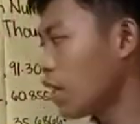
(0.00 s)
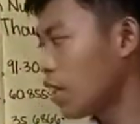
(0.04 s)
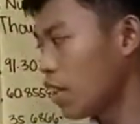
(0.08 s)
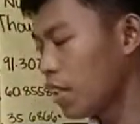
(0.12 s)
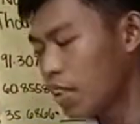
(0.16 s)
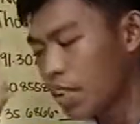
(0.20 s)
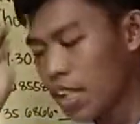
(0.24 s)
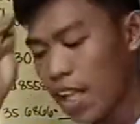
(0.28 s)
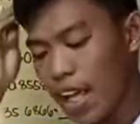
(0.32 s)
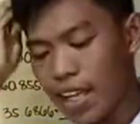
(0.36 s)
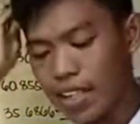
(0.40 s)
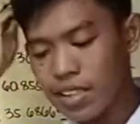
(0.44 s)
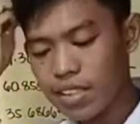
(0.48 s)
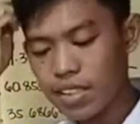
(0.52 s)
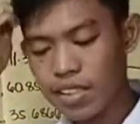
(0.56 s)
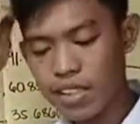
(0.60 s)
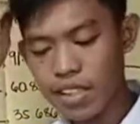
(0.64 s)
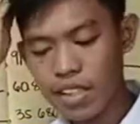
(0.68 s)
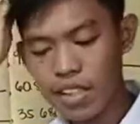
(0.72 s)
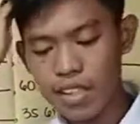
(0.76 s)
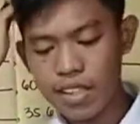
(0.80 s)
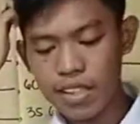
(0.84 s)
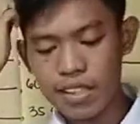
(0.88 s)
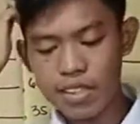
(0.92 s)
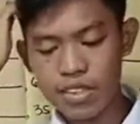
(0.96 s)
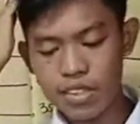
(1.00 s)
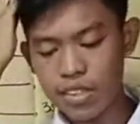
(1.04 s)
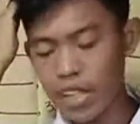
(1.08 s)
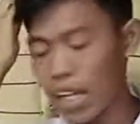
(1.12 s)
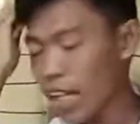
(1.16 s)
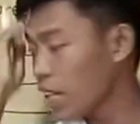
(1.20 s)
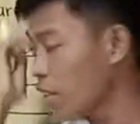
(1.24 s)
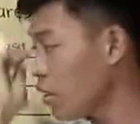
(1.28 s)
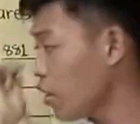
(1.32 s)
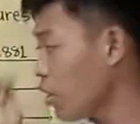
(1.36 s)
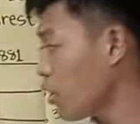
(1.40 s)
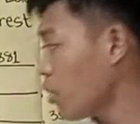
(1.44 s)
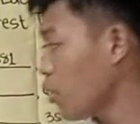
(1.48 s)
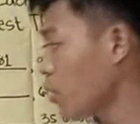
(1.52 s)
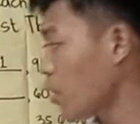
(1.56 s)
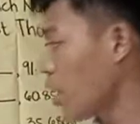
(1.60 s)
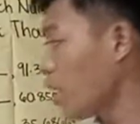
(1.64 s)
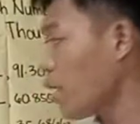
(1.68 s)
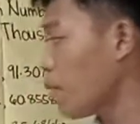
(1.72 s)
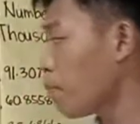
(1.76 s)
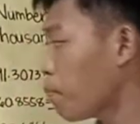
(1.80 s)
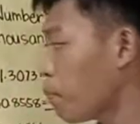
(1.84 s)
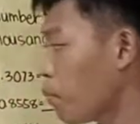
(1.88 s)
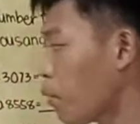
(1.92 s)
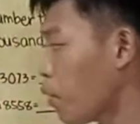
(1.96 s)
Next is
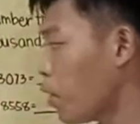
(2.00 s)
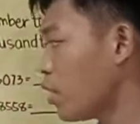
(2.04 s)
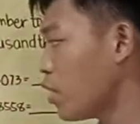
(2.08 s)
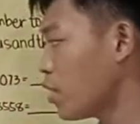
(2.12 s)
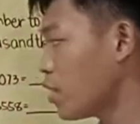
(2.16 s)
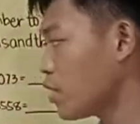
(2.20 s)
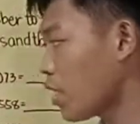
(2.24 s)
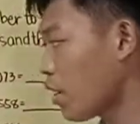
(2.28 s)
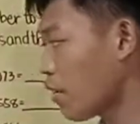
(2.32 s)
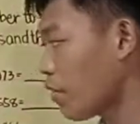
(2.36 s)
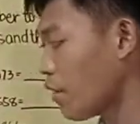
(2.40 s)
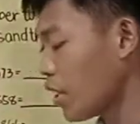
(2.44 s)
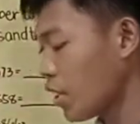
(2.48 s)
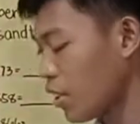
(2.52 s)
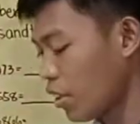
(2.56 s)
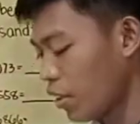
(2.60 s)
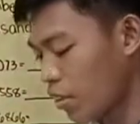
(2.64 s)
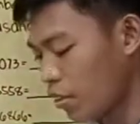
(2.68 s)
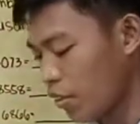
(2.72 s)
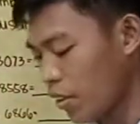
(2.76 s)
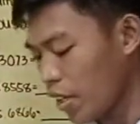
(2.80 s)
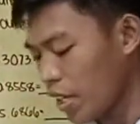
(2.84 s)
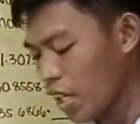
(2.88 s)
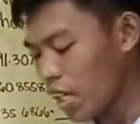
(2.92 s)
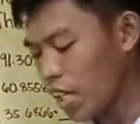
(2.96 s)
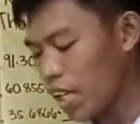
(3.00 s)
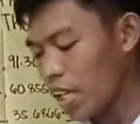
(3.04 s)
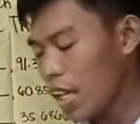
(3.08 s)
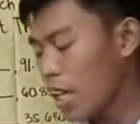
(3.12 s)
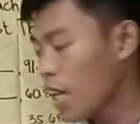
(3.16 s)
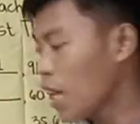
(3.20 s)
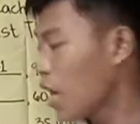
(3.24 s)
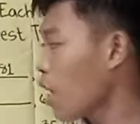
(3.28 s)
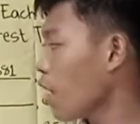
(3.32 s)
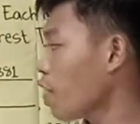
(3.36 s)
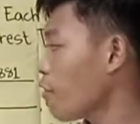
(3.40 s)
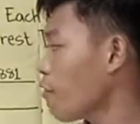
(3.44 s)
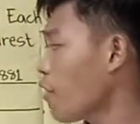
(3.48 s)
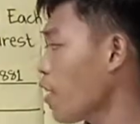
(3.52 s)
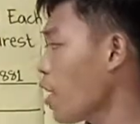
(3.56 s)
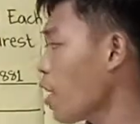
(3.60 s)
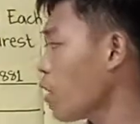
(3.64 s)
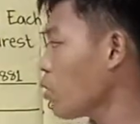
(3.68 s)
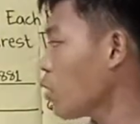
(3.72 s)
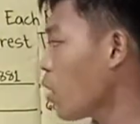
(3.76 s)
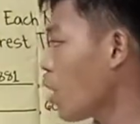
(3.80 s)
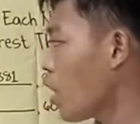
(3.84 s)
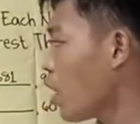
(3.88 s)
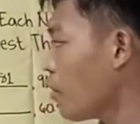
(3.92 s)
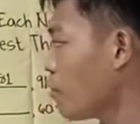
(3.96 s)
93.73. If
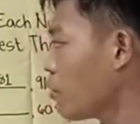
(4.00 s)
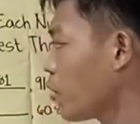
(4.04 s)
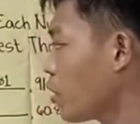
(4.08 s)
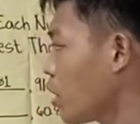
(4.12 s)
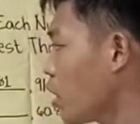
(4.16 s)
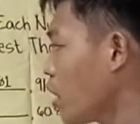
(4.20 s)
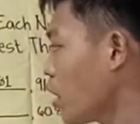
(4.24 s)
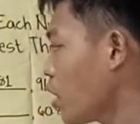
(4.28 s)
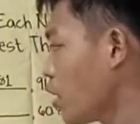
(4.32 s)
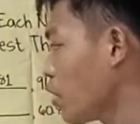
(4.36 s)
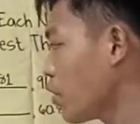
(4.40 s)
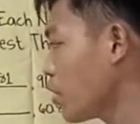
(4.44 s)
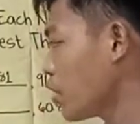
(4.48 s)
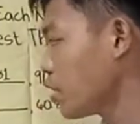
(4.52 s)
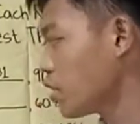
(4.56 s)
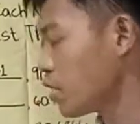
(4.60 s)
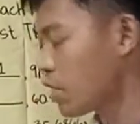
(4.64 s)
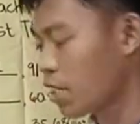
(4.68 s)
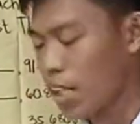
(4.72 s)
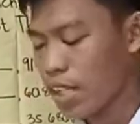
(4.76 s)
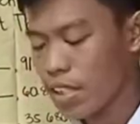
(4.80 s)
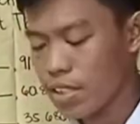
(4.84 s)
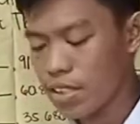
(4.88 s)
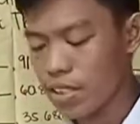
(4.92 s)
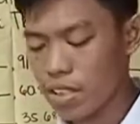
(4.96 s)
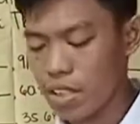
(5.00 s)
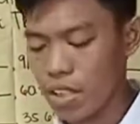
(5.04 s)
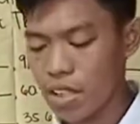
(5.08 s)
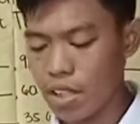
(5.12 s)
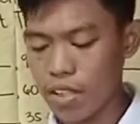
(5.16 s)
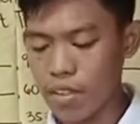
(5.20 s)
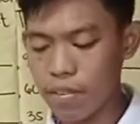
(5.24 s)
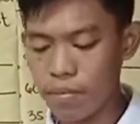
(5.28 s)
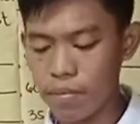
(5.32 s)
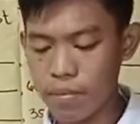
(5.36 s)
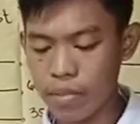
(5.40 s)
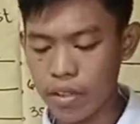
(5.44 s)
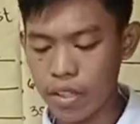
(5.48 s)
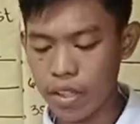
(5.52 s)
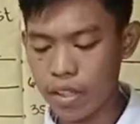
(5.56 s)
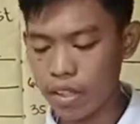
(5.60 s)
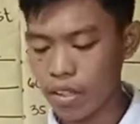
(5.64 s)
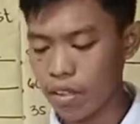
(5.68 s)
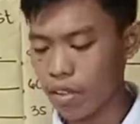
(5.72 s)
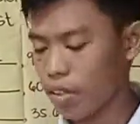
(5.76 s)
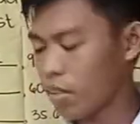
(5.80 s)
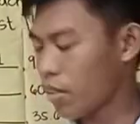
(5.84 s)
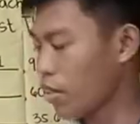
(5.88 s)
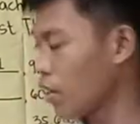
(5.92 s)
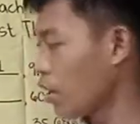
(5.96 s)
round off to the nearest tens,
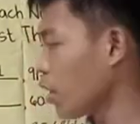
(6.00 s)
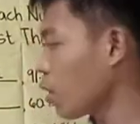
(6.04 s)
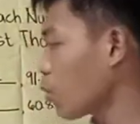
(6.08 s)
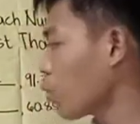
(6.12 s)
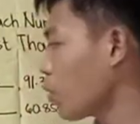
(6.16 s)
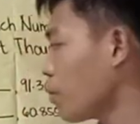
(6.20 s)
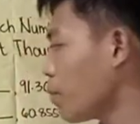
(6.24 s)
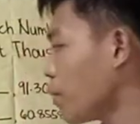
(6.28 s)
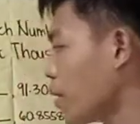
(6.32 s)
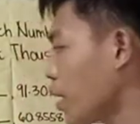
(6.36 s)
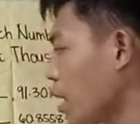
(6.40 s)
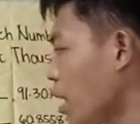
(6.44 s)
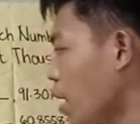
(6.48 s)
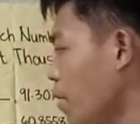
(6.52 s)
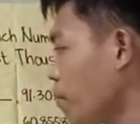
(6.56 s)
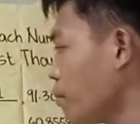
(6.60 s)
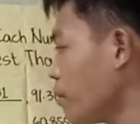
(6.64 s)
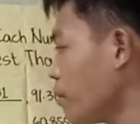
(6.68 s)
it will become